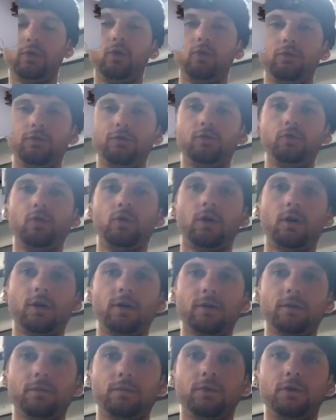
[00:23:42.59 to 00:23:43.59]
pull too
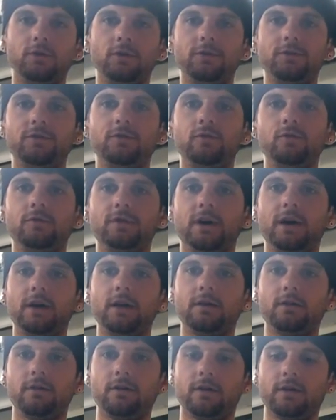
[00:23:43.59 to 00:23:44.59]
hard and pull it too
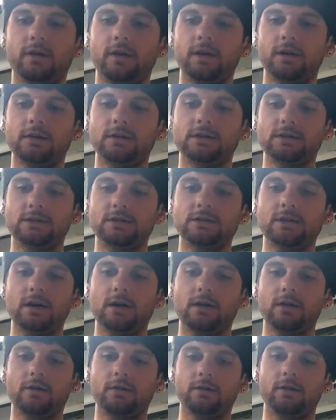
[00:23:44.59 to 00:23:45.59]
tight, or you're going to get it
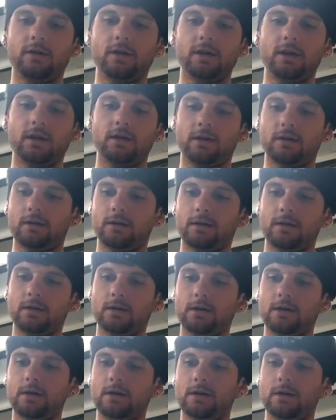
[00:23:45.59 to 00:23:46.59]
stuck on your hand.
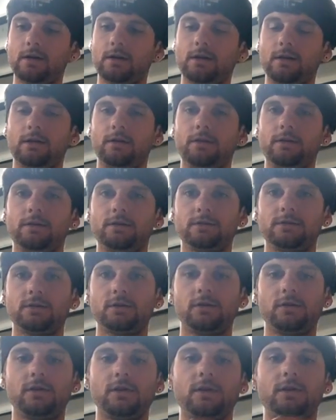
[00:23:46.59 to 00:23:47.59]
So
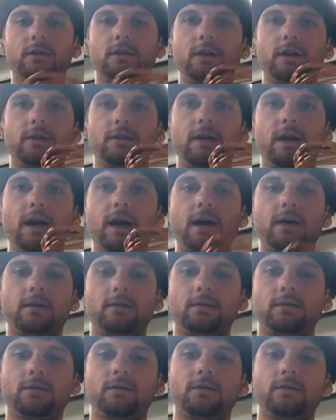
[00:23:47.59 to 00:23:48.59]
you get it like that,
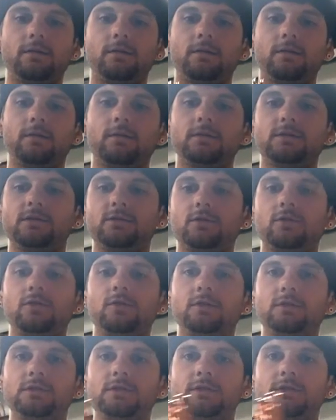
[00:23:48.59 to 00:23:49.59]
so you
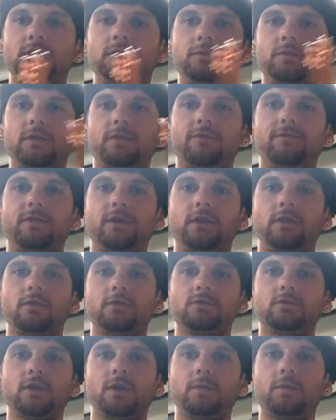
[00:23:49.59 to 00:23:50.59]
can slip your
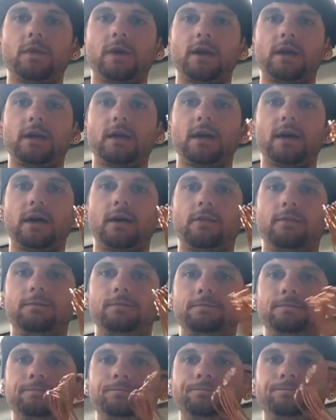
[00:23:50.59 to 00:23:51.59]
fingers right back out.
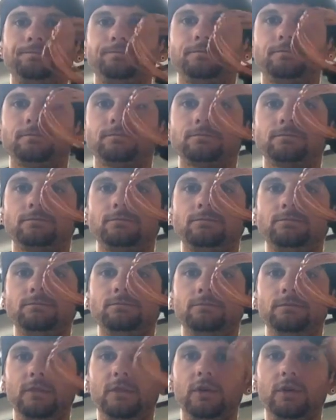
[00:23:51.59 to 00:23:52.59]

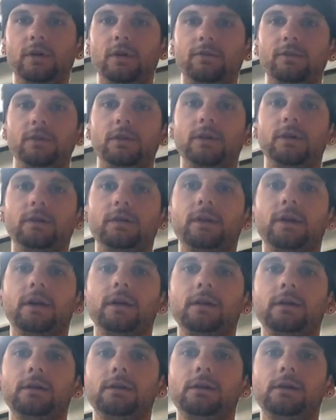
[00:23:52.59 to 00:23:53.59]
You have it like that.